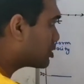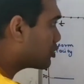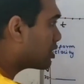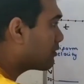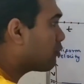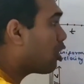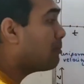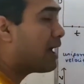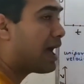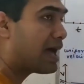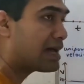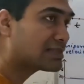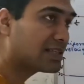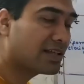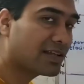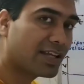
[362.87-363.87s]
uniform
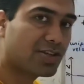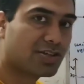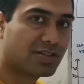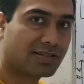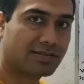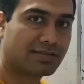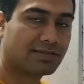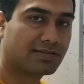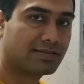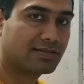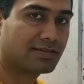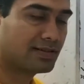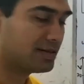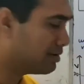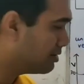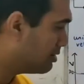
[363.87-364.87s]
acceleration.
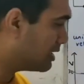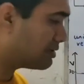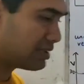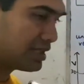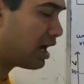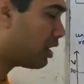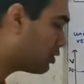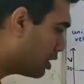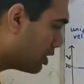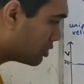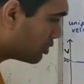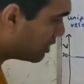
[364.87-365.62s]
Let's see how. So